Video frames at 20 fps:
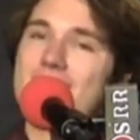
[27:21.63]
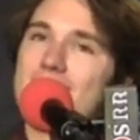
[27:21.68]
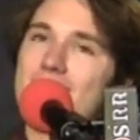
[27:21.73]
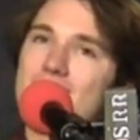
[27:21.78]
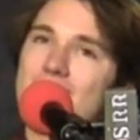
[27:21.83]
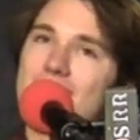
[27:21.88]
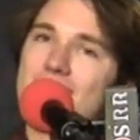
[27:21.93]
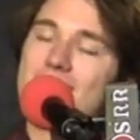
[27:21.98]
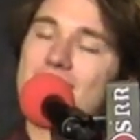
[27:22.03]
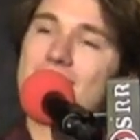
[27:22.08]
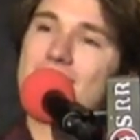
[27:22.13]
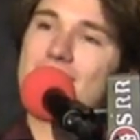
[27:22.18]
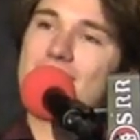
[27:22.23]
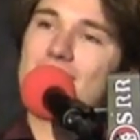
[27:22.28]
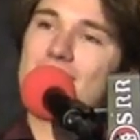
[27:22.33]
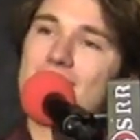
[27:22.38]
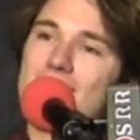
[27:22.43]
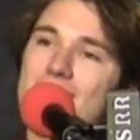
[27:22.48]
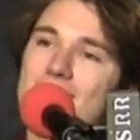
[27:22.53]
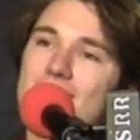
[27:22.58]

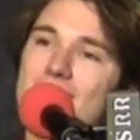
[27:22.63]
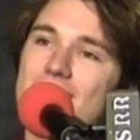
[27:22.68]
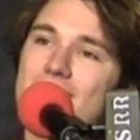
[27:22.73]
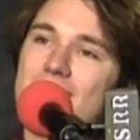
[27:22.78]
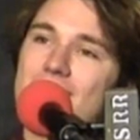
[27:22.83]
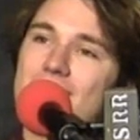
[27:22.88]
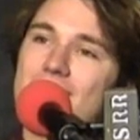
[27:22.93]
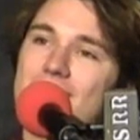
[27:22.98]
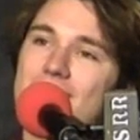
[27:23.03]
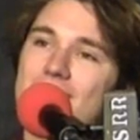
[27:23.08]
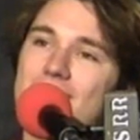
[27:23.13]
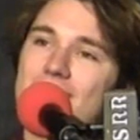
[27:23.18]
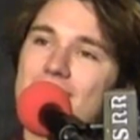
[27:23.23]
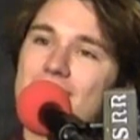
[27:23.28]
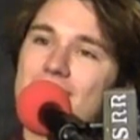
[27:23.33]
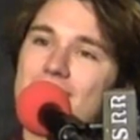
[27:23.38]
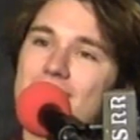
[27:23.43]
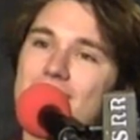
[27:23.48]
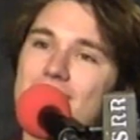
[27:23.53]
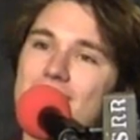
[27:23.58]

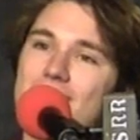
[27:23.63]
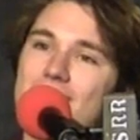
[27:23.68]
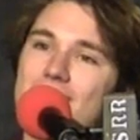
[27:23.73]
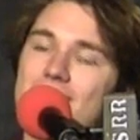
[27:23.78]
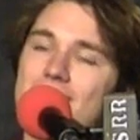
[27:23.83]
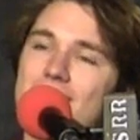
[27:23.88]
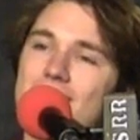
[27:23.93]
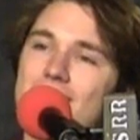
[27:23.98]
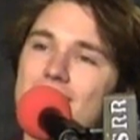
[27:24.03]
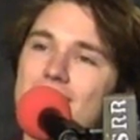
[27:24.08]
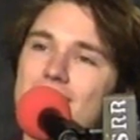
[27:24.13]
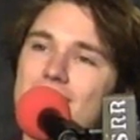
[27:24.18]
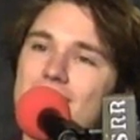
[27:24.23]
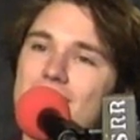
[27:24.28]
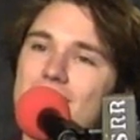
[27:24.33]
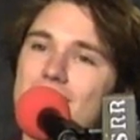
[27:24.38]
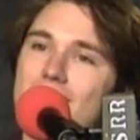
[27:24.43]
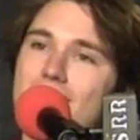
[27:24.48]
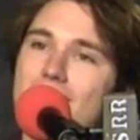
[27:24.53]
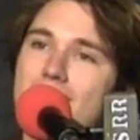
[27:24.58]

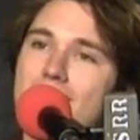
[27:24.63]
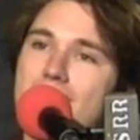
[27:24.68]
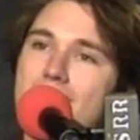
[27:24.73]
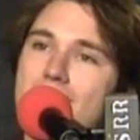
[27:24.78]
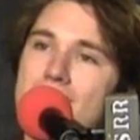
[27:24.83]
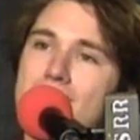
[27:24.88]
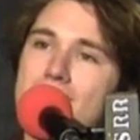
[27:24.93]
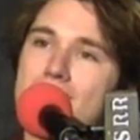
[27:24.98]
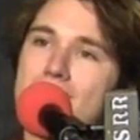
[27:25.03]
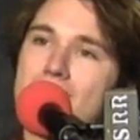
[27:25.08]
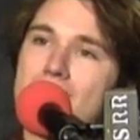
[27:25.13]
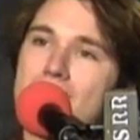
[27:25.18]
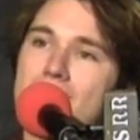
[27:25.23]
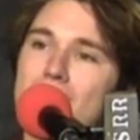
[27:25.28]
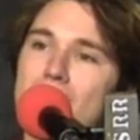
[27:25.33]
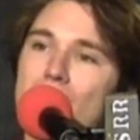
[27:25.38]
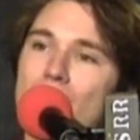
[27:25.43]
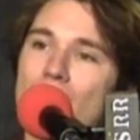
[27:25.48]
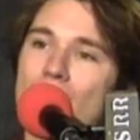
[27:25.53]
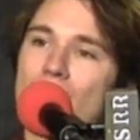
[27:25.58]

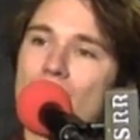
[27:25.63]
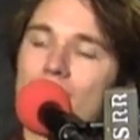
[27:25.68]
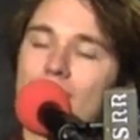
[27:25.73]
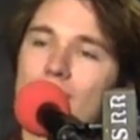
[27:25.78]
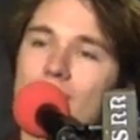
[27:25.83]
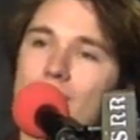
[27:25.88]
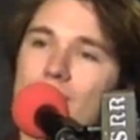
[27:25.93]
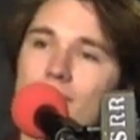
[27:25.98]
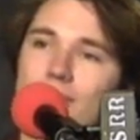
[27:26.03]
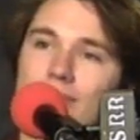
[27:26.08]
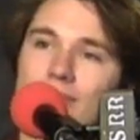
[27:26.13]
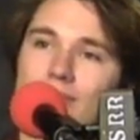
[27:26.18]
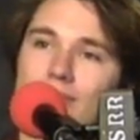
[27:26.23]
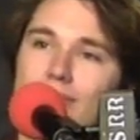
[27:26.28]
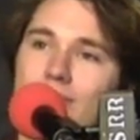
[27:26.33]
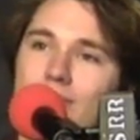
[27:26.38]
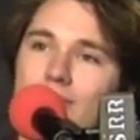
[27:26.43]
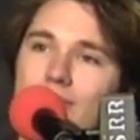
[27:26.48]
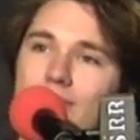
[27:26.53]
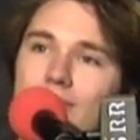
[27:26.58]

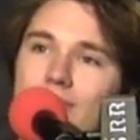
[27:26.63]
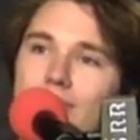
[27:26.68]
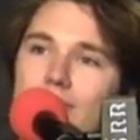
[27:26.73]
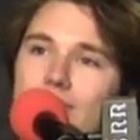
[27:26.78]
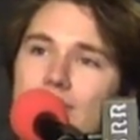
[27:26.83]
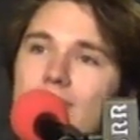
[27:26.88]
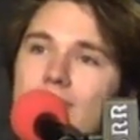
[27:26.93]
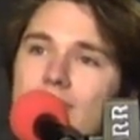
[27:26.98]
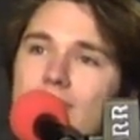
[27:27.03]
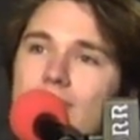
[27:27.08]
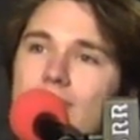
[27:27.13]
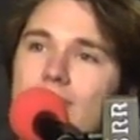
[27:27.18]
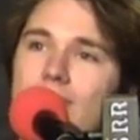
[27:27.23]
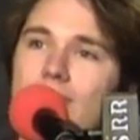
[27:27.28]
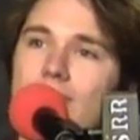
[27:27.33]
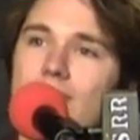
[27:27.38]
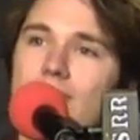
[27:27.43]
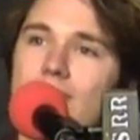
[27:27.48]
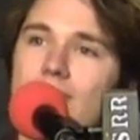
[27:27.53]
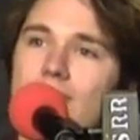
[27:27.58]

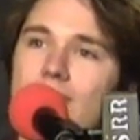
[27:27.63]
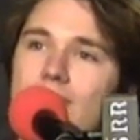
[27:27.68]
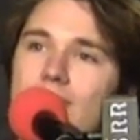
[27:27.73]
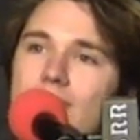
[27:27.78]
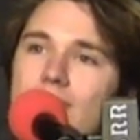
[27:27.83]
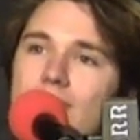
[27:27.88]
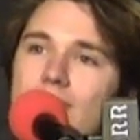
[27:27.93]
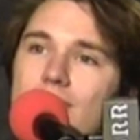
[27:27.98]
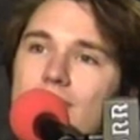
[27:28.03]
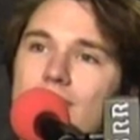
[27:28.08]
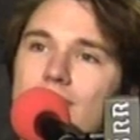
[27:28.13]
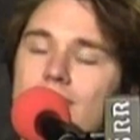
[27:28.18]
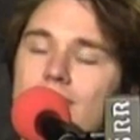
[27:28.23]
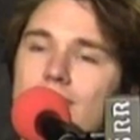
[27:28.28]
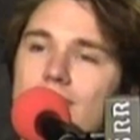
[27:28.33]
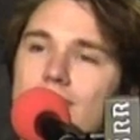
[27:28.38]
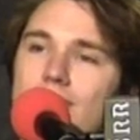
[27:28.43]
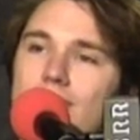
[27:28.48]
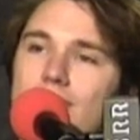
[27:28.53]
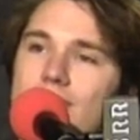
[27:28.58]

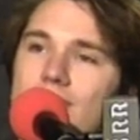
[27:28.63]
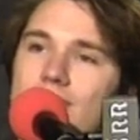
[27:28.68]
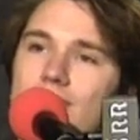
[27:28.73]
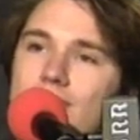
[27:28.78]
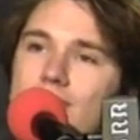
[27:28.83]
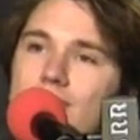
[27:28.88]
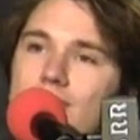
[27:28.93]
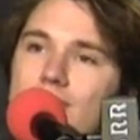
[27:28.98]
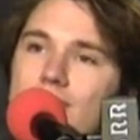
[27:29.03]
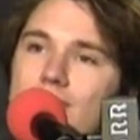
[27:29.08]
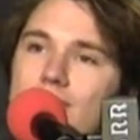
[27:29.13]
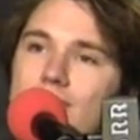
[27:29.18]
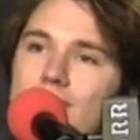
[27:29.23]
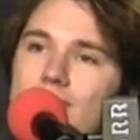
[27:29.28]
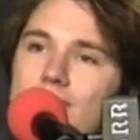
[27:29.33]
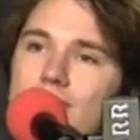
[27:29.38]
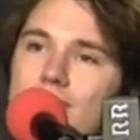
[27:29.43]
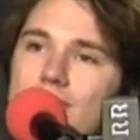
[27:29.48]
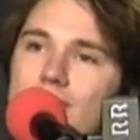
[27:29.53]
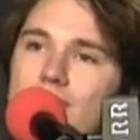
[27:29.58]
(not speaking)